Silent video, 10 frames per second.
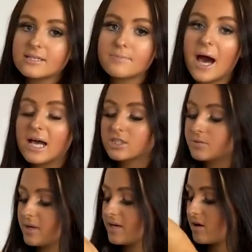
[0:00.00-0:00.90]
this
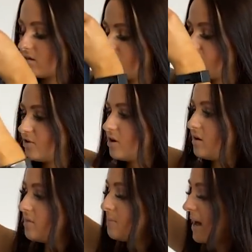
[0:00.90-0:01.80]
patchwork on the
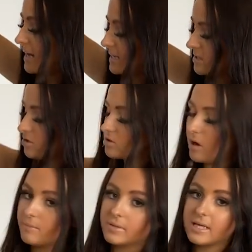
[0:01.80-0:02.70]
front. The back is just
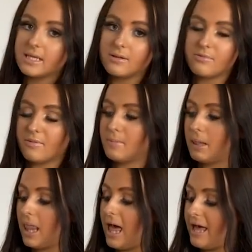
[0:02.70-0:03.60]
completely
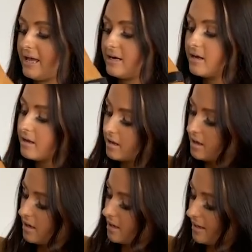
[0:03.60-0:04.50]
plain.
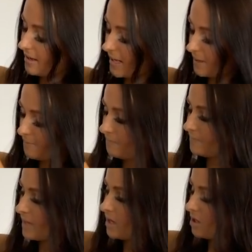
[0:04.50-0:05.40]

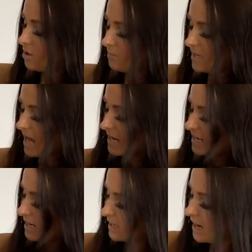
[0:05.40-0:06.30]
But yeah, I
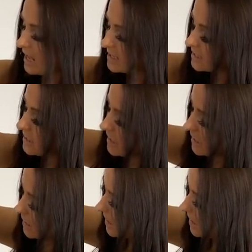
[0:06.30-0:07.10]
kind of like it.